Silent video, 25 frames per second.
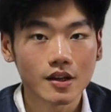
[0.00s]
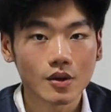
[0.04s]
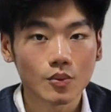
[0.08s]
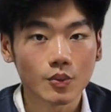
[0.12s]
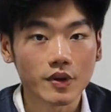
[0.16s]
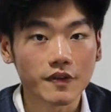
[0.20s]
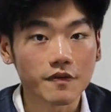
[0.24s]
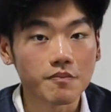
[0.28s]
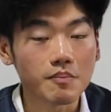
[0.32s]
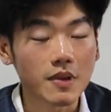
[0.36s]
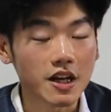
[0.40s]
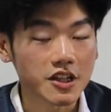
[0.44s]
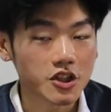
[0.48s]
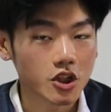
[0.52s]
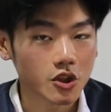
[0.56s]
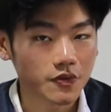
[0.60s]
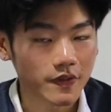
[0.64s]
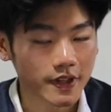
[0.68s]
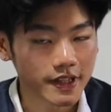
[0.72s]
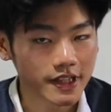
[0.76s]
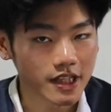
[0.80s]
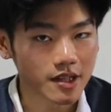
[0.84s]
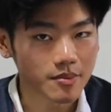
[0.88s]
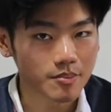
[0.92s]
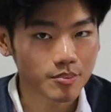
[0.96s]
with much of
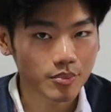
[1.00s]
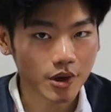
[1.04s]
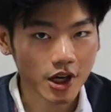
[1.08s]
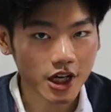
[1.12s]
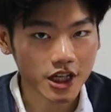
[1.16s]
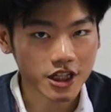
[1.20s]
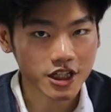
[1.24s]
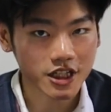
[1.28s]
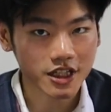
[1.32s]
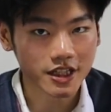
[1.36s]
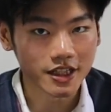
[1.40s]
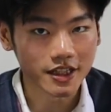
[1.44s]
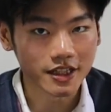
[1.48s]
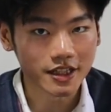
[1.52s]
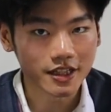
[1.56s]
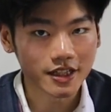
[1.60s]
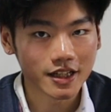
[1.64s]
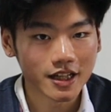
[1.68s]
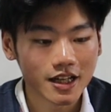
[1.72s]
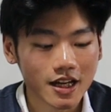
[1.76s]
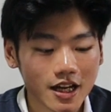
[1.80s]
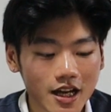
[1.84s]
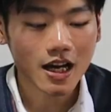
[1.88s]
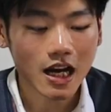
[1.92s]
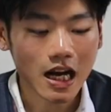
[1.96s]
an impression,
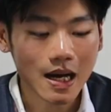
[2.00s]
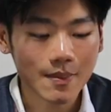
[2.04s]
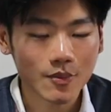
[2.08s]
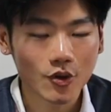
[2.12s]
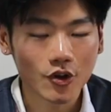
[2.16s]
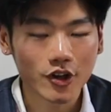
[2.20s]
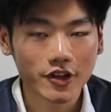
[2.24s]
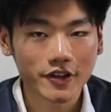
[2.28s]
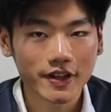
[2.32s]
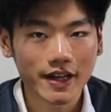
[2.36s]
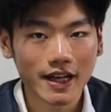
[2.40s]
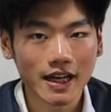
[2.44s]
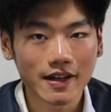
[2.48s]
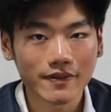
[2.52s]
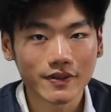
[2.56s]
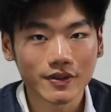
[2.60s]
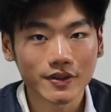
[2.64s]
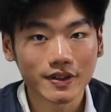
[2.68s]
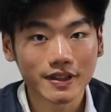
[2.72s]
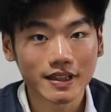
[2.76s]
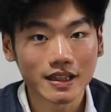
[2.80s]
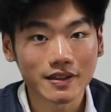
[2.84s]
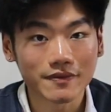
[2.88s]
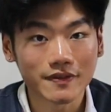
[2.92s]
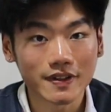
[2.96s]
I'm going to have to
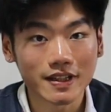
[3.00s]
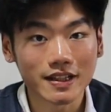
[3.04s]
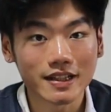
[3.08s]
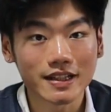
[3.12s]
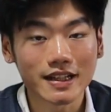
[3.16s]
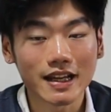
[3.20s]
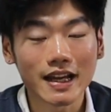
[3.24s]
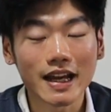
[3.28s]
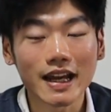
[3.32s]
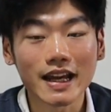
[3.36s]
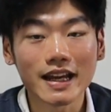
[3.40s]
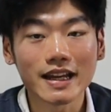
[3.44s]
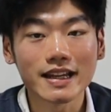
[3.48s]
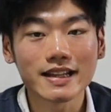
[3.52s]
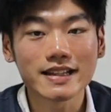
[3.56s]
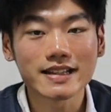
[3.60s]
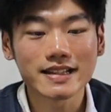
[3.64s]
give it a